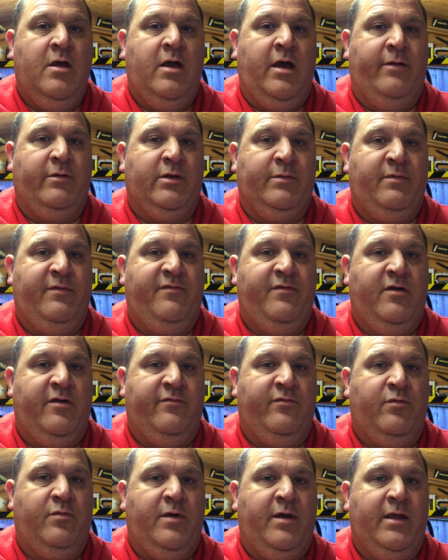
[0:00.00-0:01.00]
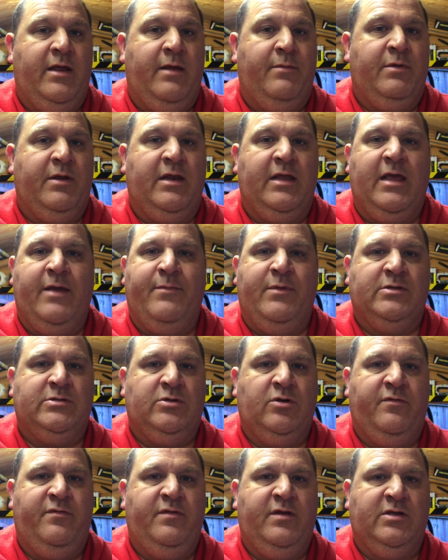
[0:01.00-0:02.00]
I'm going to be further away I'm going to get
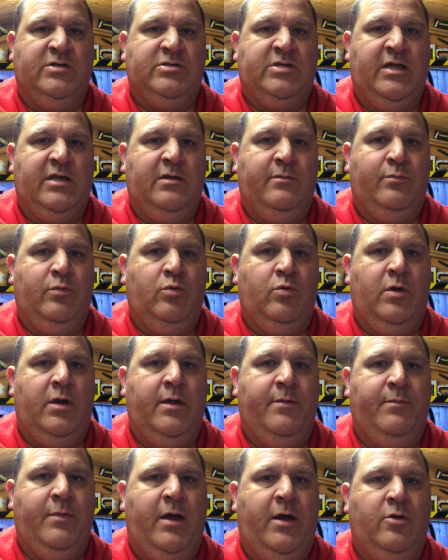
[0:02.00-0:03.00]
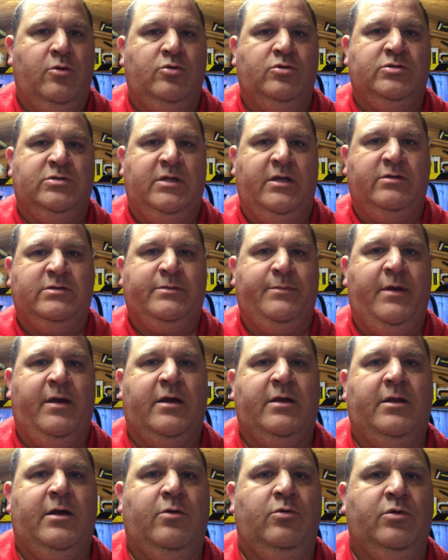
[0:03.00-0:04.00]
myself an extendable um, hose you know something I
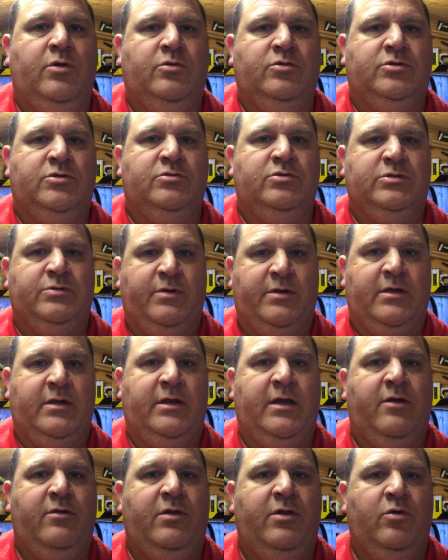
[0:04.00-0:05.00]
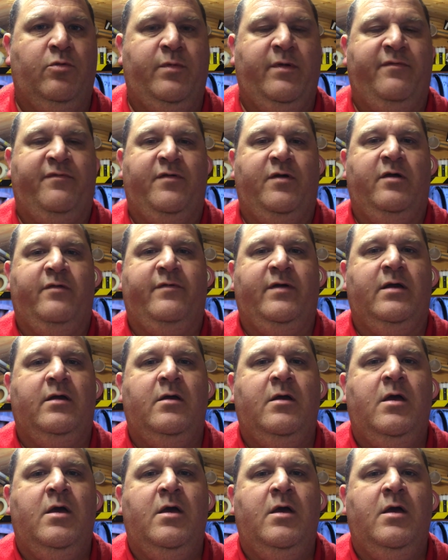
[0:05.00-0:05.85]
can hold on to so I can go a little bit further